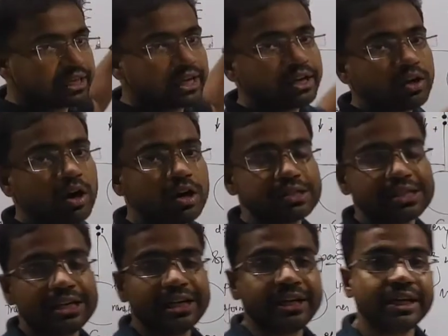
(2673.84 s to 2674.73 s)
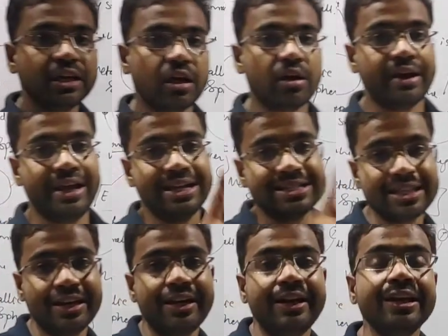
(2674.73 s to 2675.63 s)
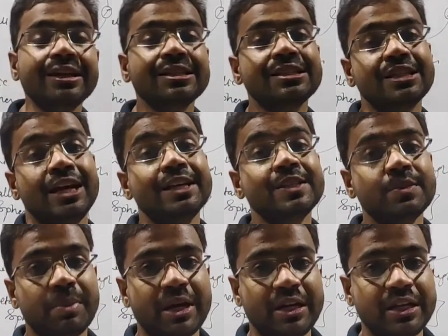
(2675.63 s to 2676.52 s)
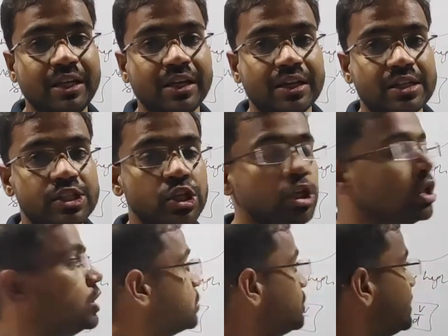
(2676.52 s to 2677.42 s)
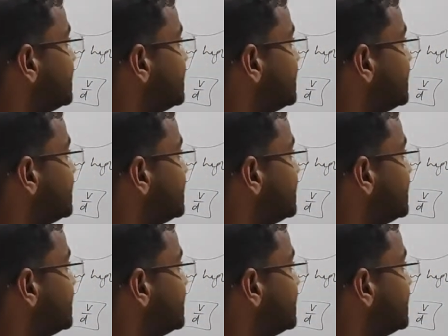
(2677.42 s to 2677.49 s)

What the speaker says: in oscillating or accelerating charged particles. So these